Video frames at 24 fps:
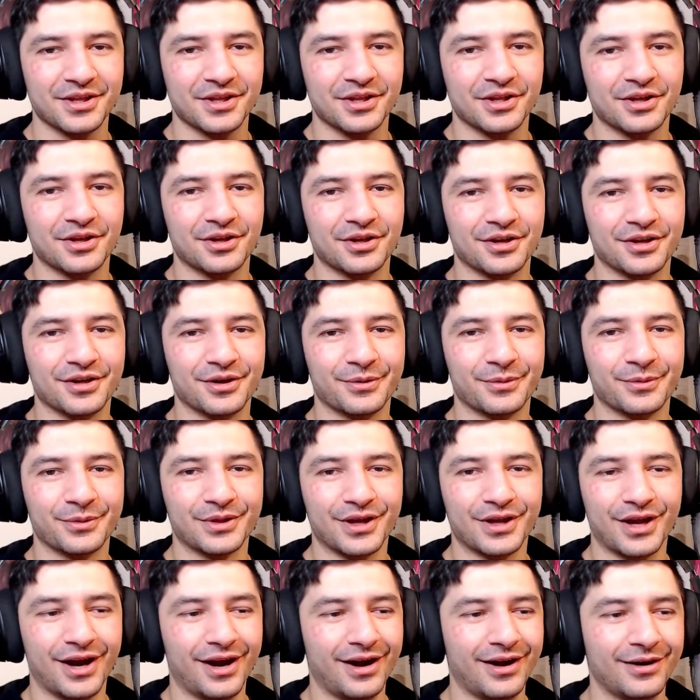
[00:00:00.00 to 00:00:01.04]
Uh,
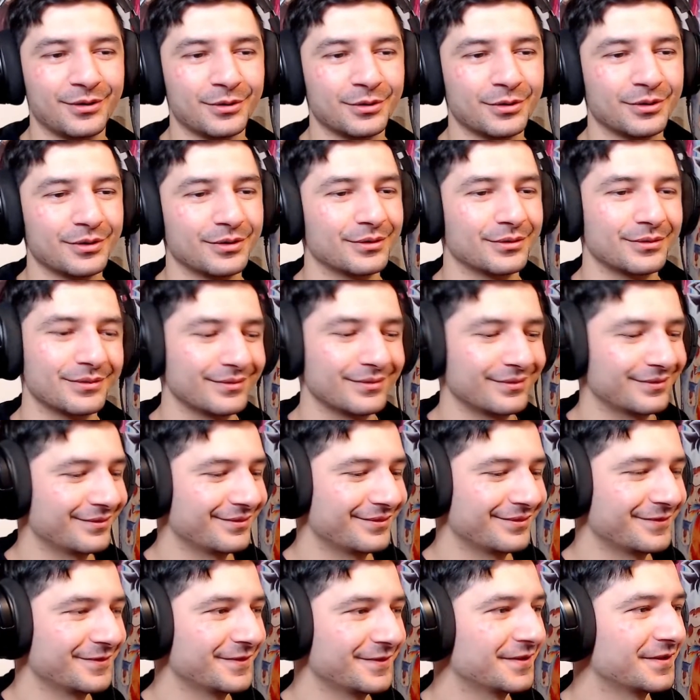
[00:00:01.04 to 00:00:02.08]
we are?
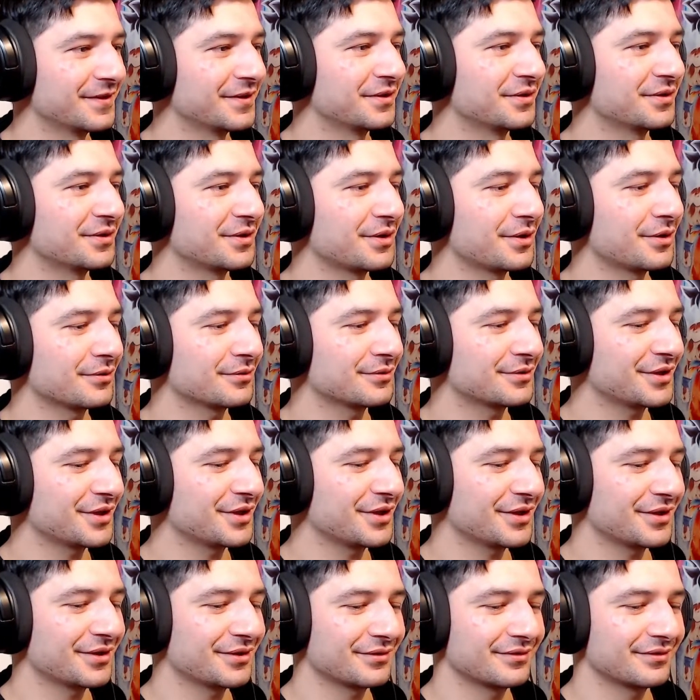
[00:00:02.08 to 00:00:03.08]
Okay.